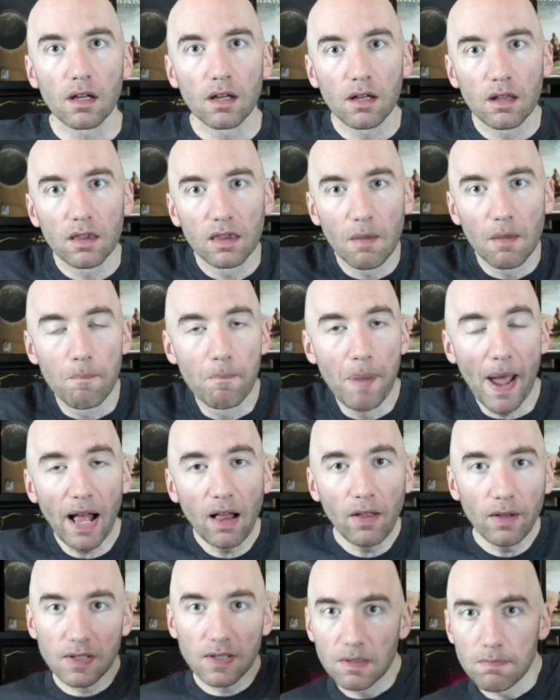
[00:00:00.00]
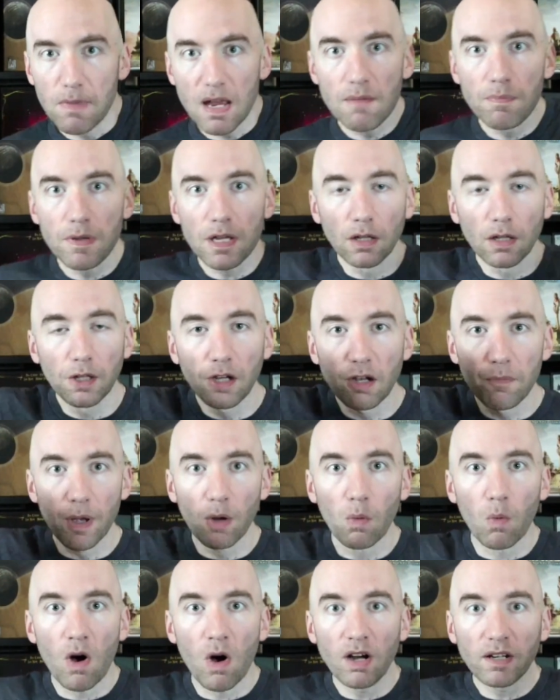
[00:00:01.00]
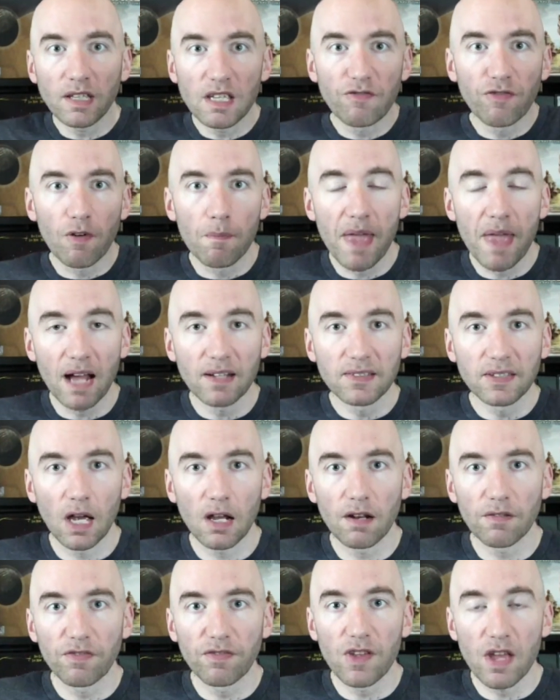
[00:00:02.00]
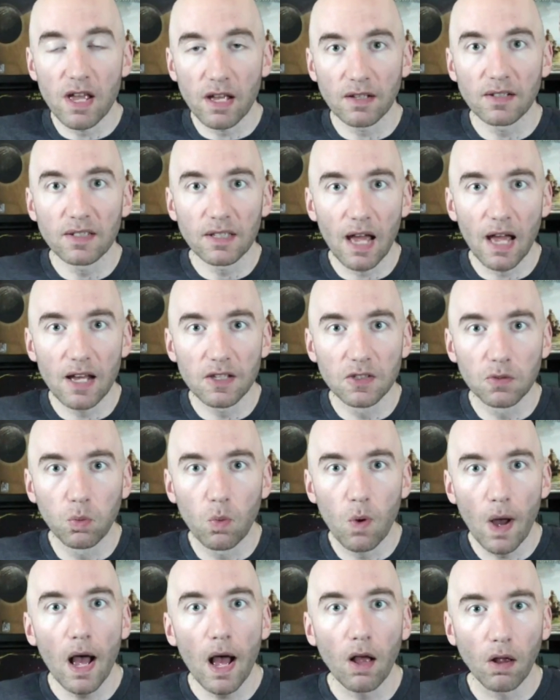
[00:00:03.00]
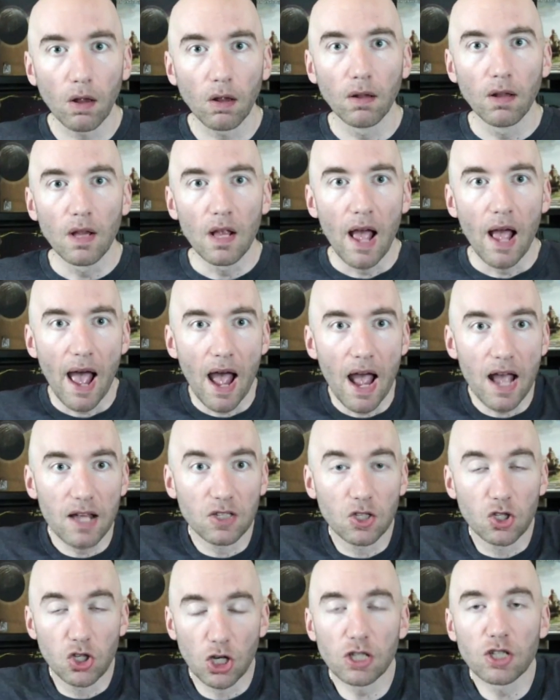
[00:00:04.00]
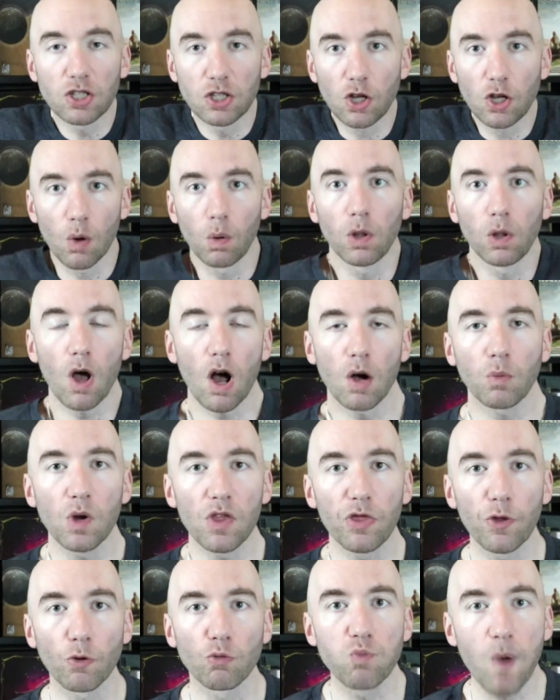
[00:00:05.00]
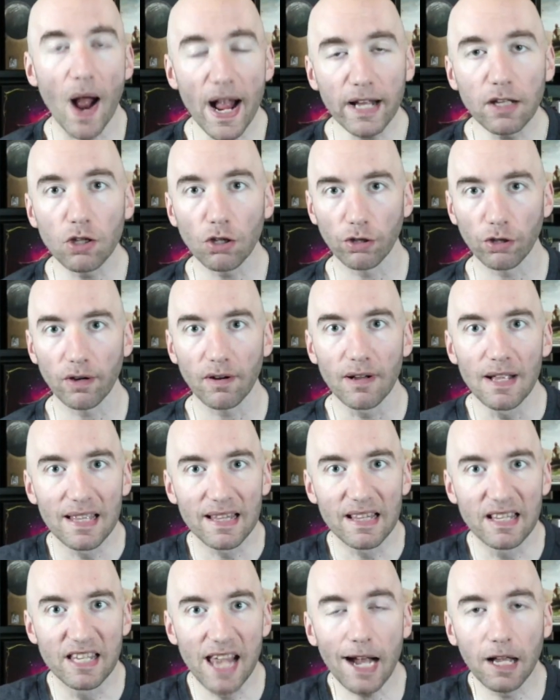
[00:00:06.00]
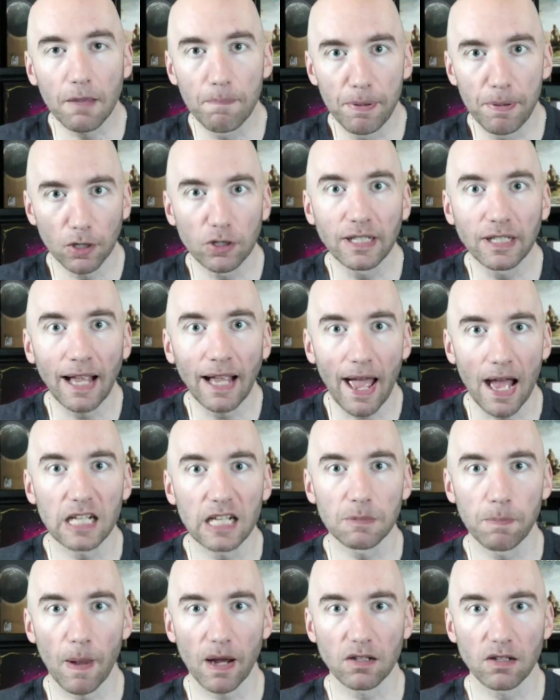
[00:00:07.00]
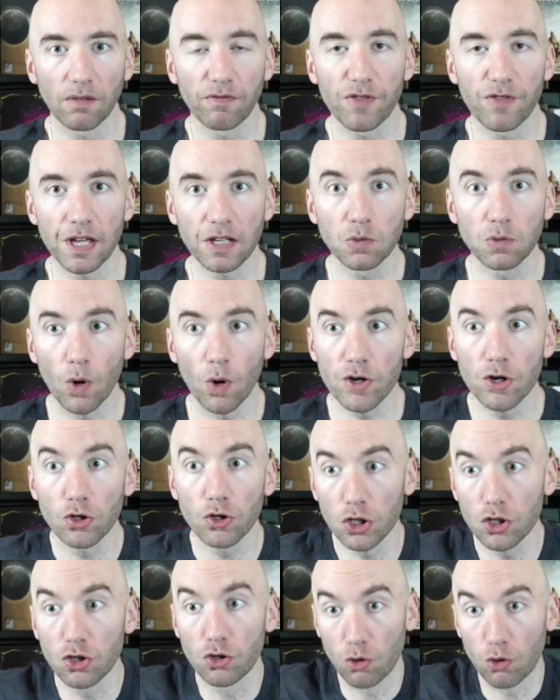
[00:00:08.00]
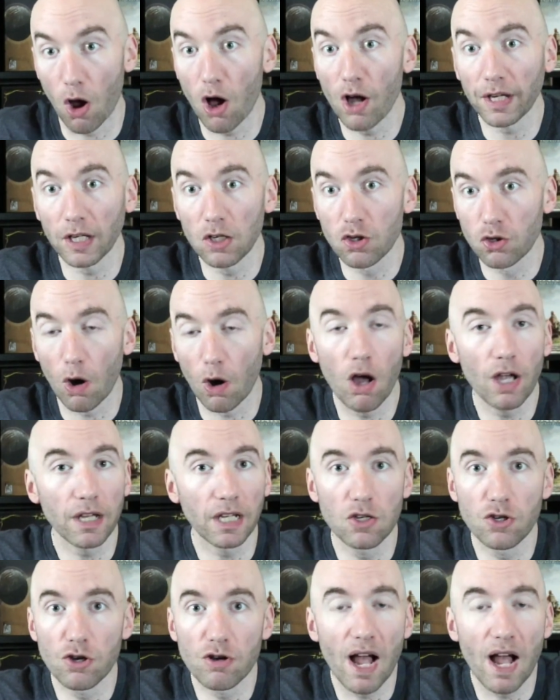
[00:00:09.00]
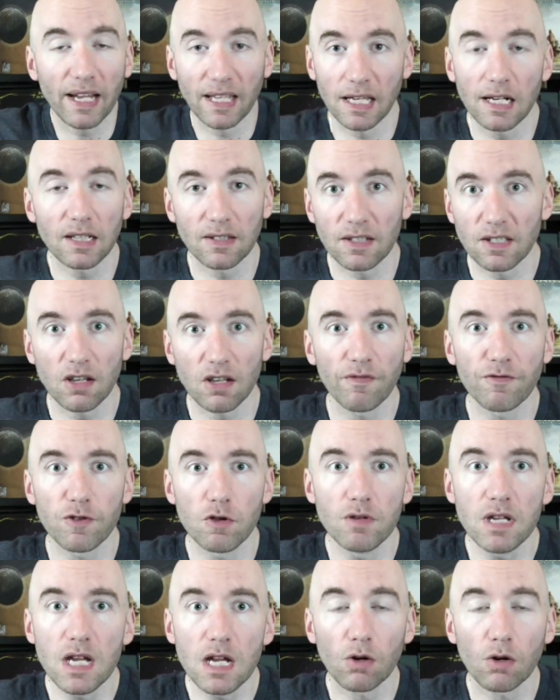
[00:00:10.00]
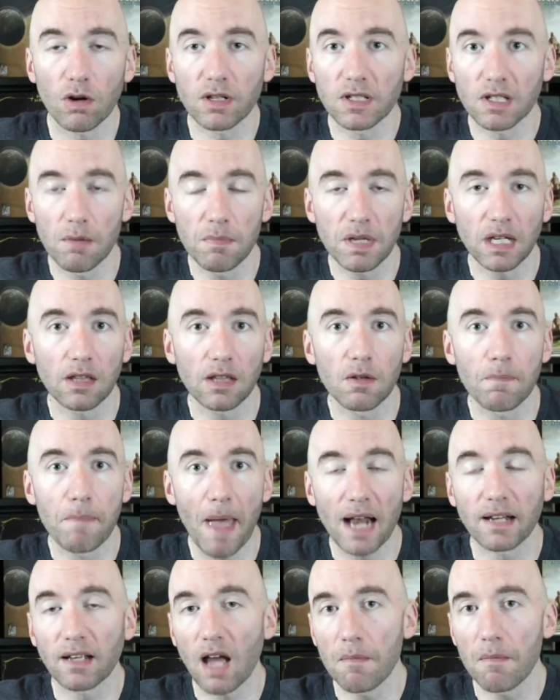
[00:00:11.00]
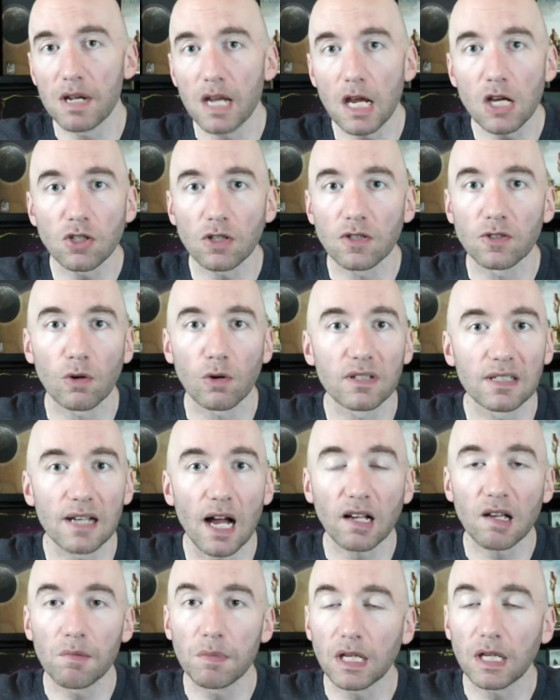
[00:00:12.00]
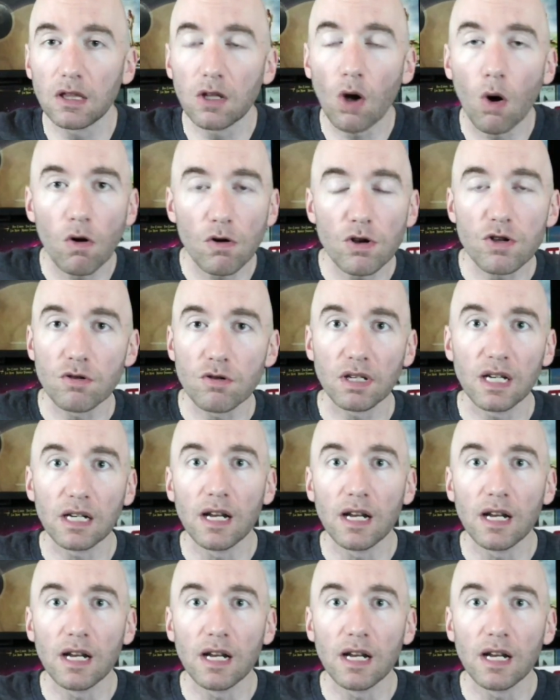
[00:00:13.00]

the balance may be a little bit wonky from that side of things as well. as just to go along with the regular deck building aspect of things, where you're just drawing and drawing and you're not getting the stuff you need, or it's coming in the bad combinations, or it's not coming in the order you need,